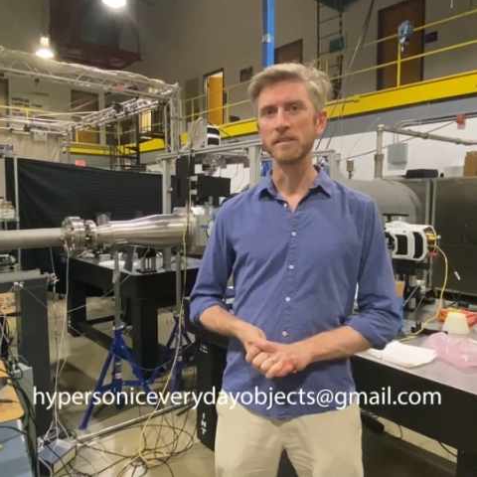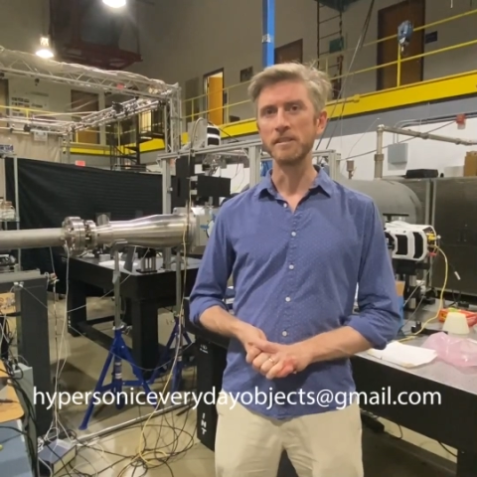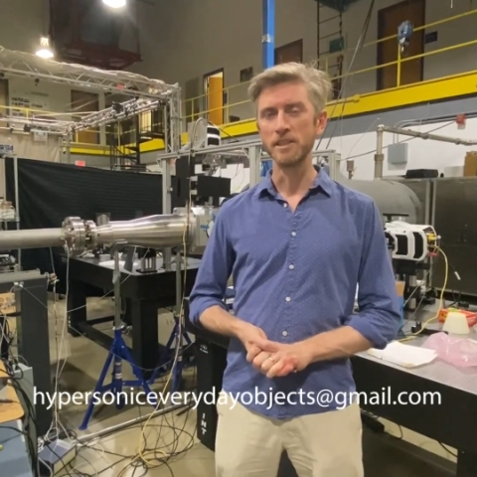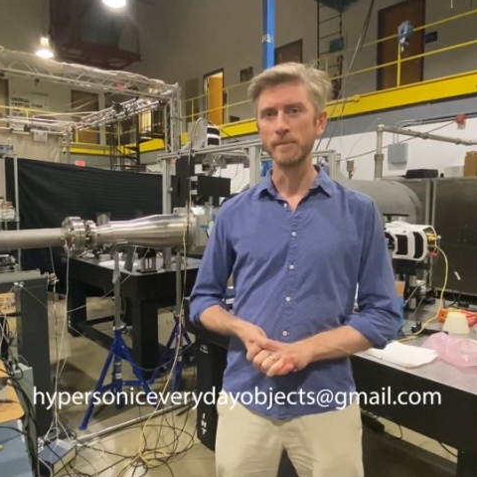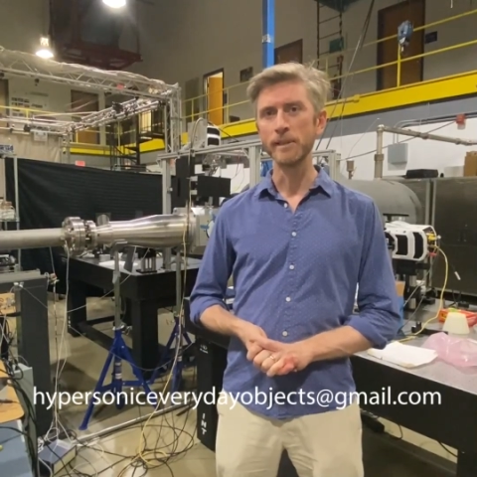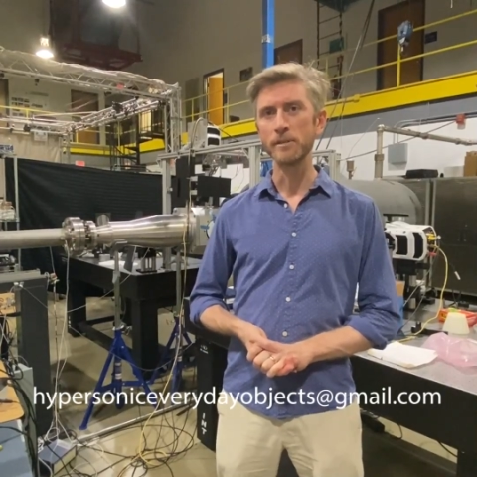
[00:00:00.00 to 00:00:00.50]
at
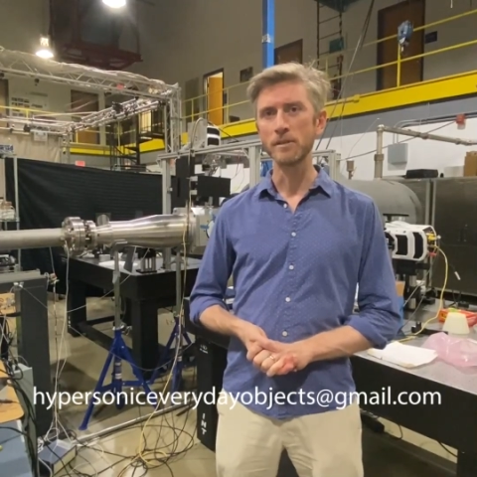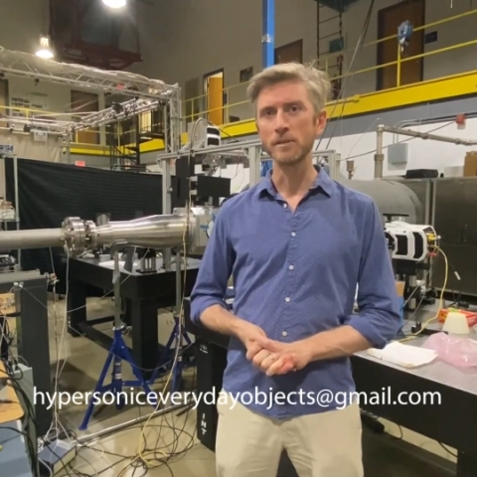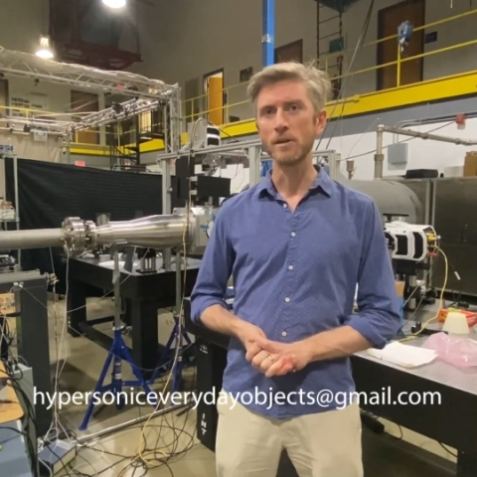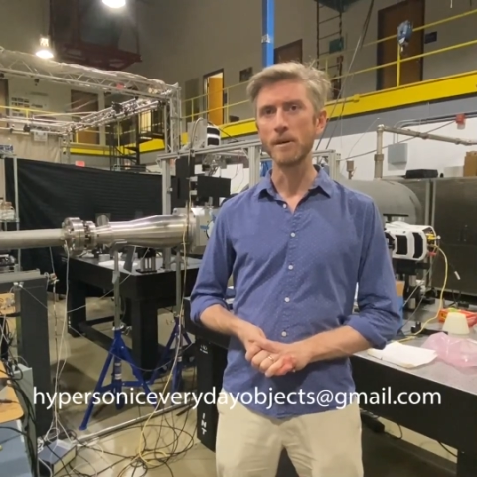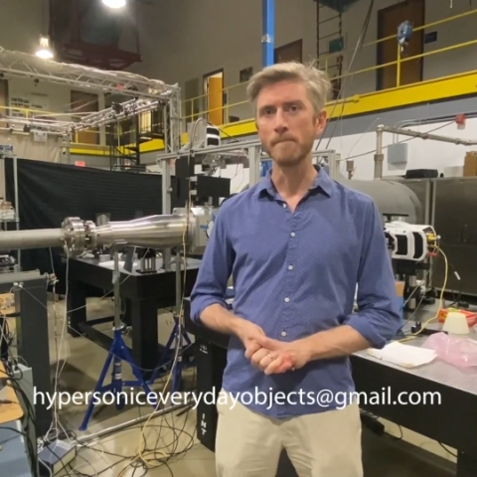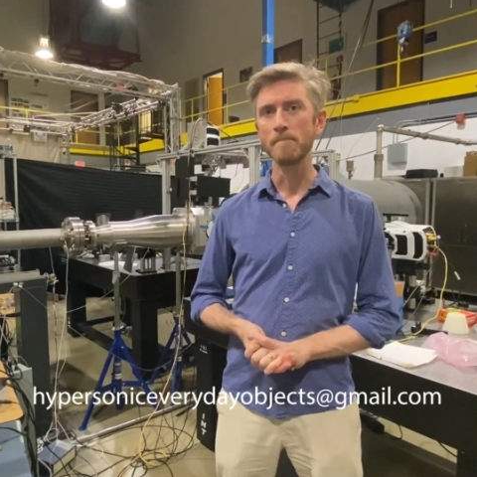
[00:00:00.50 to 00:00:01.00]

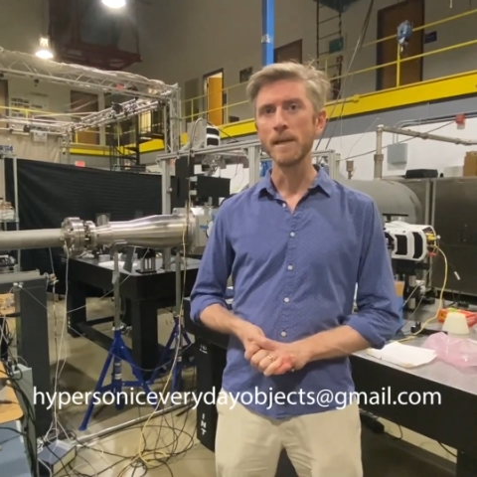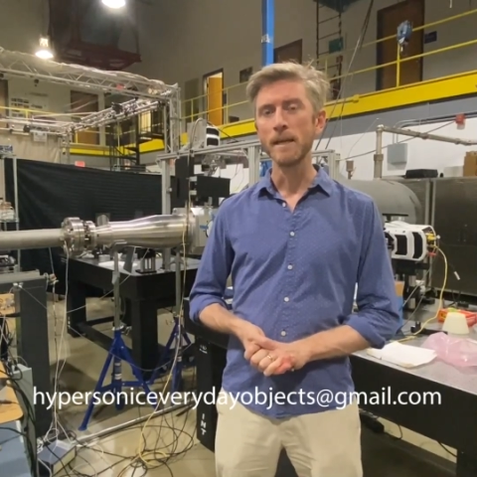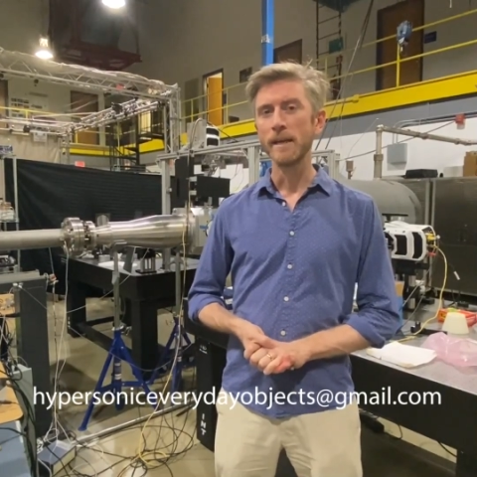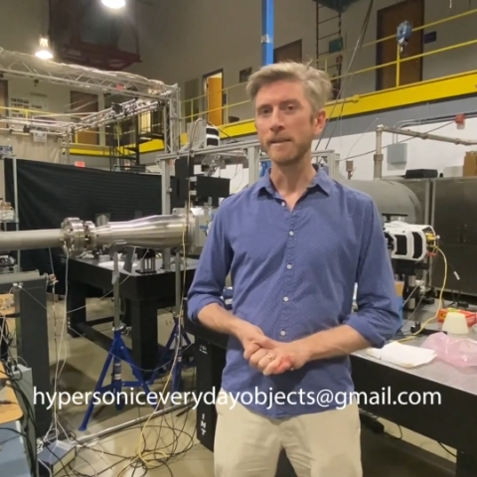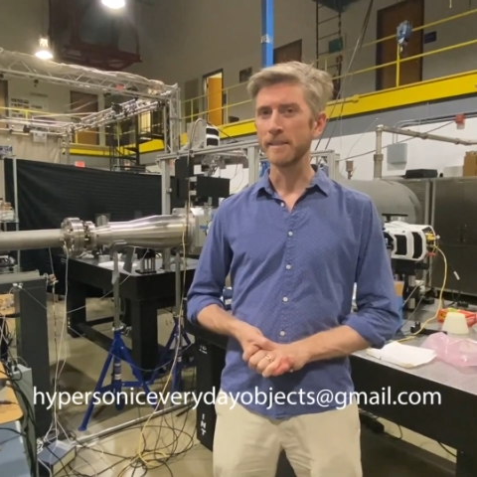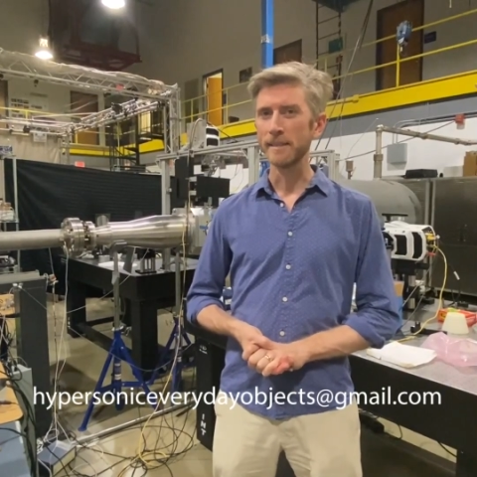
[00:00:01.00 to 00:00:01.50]
gmail.com
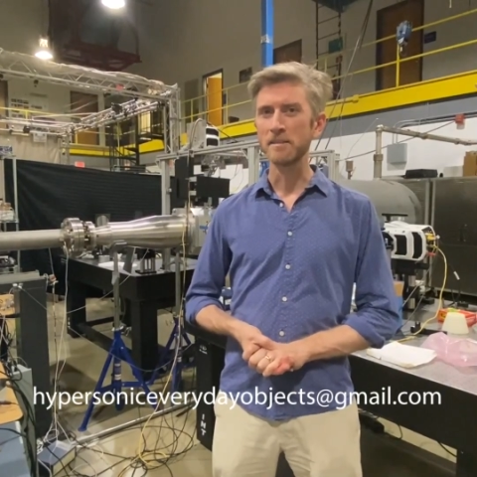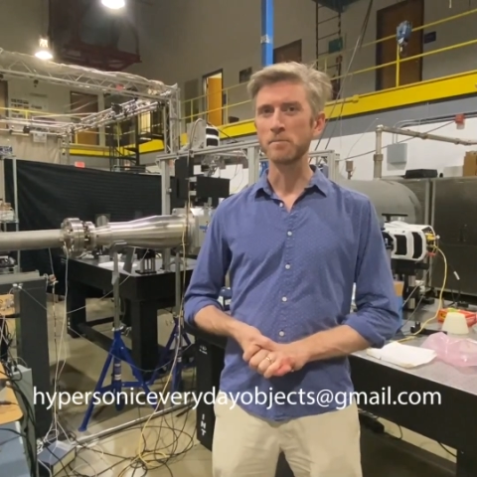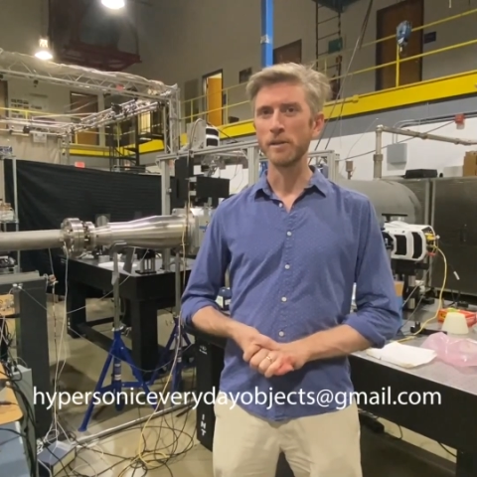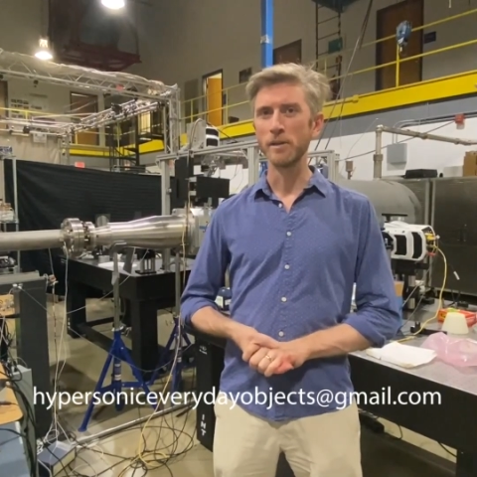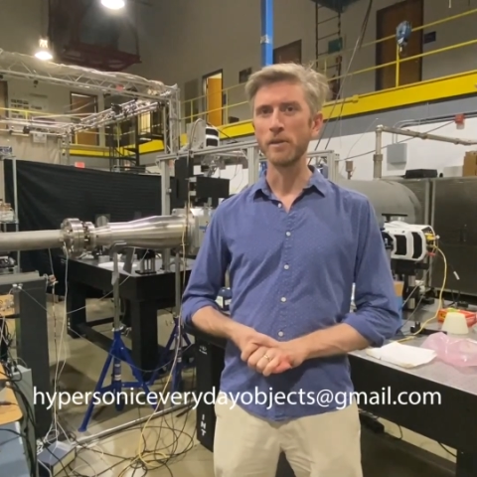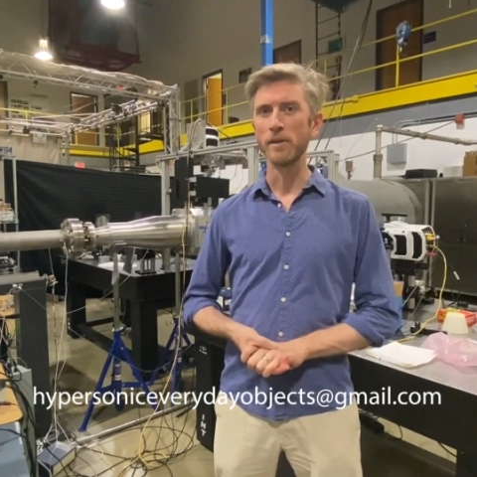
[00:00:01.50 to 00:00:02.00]
and tell us
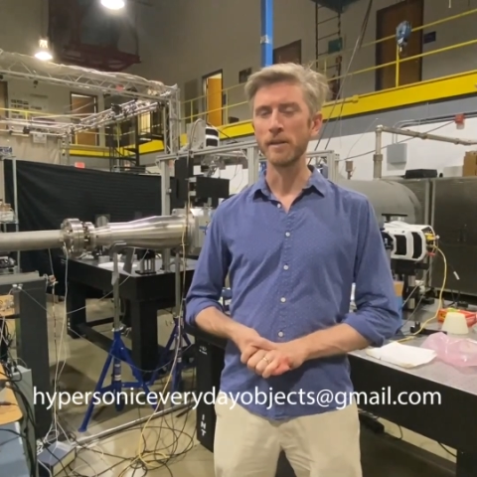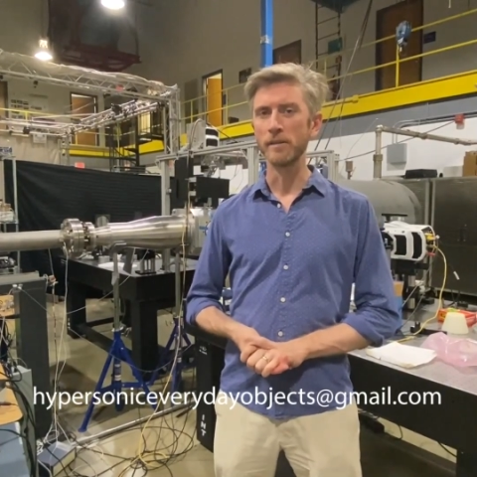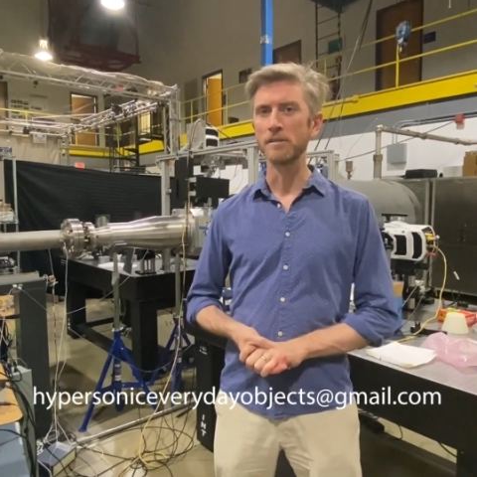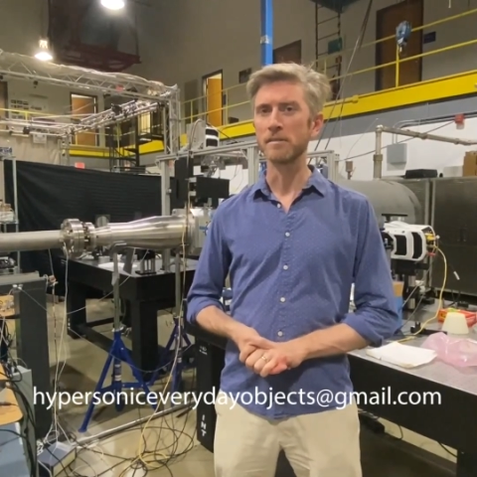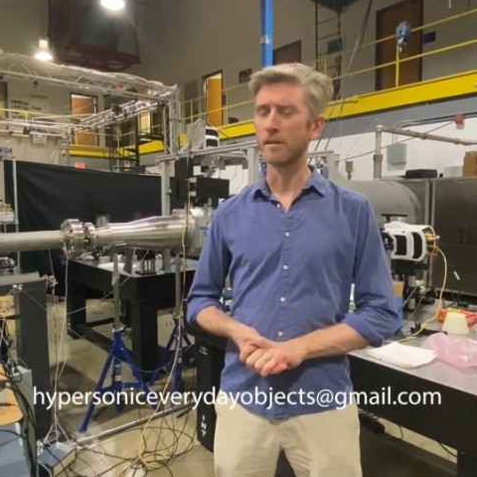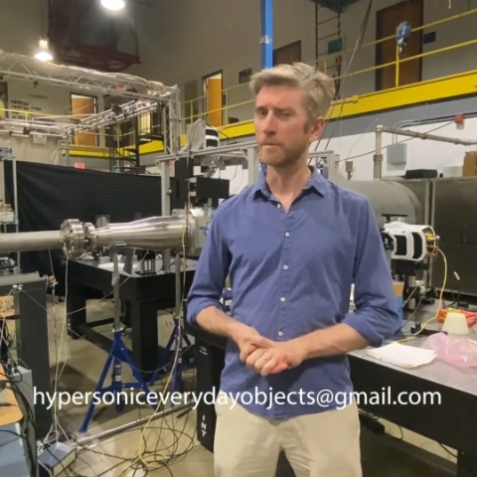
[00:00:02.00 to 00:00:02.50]
why you think
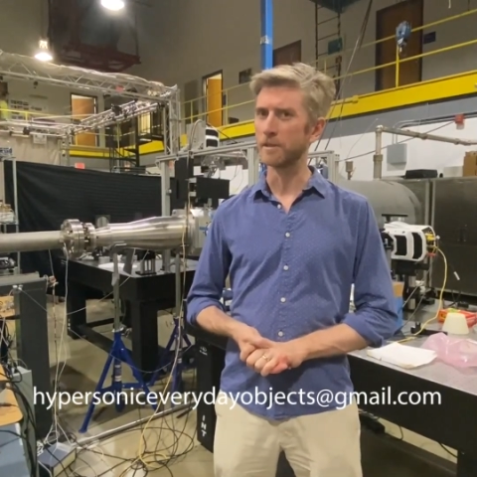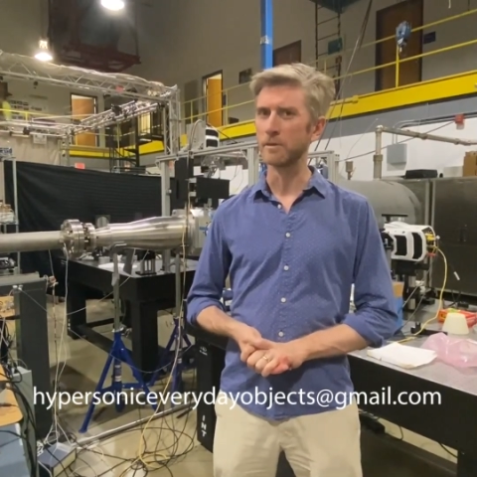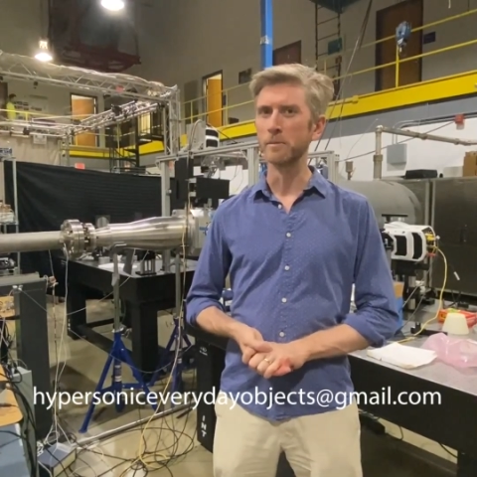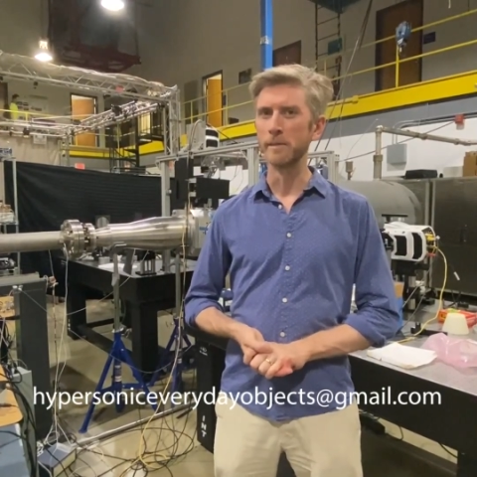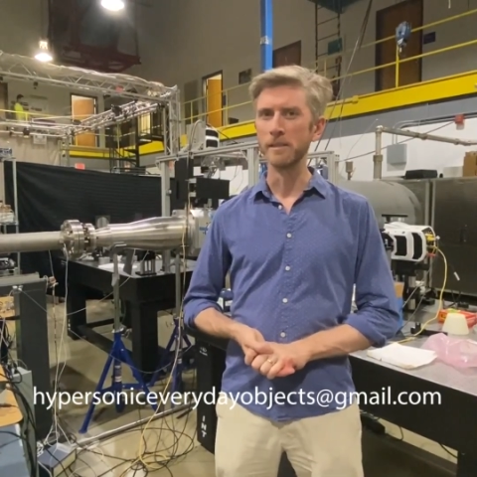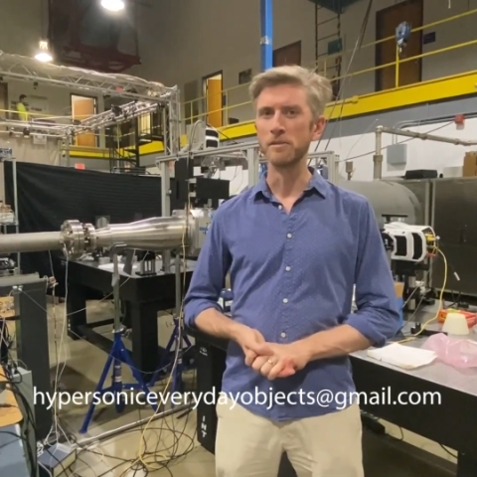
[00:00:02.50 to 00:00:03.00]
this object
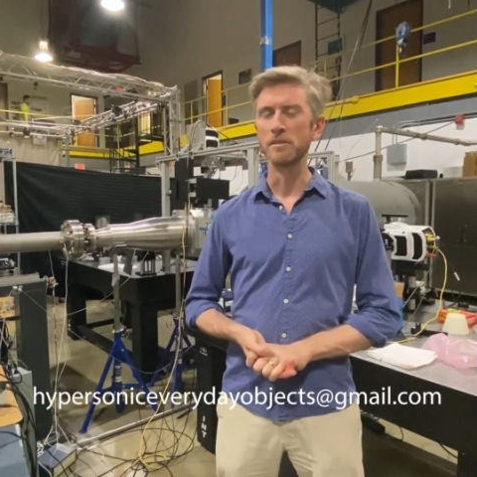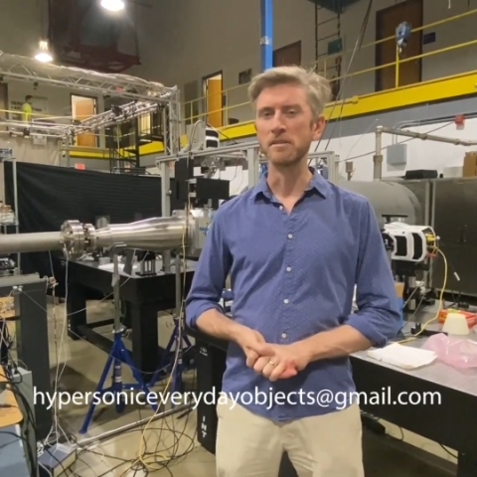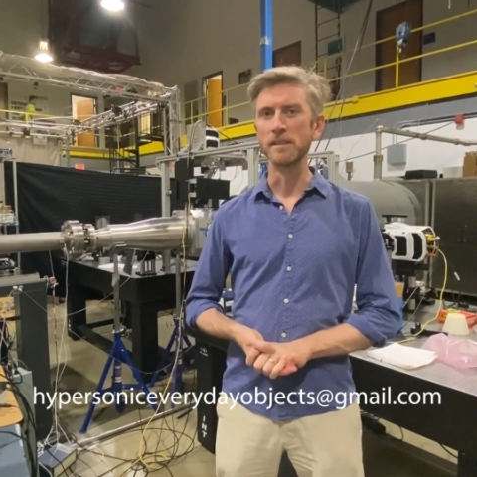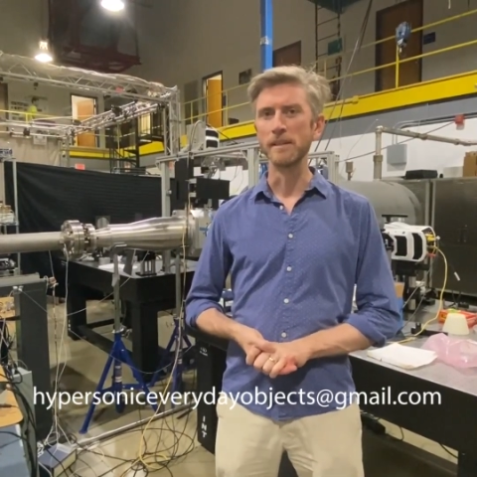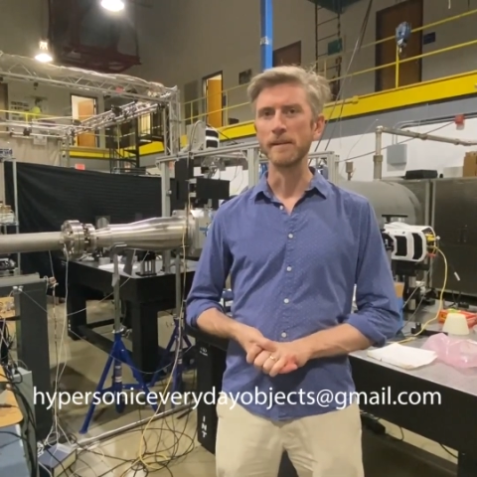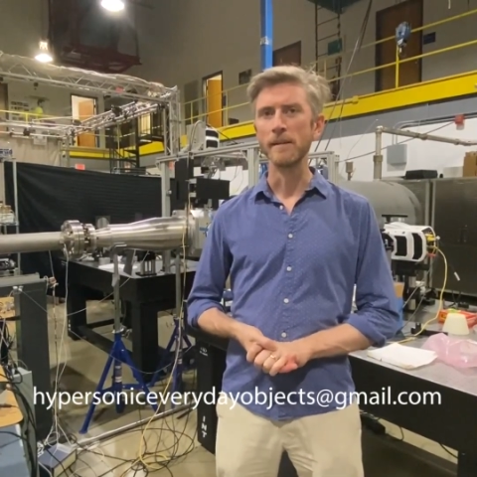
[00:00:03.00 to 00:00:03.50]
will be interesting.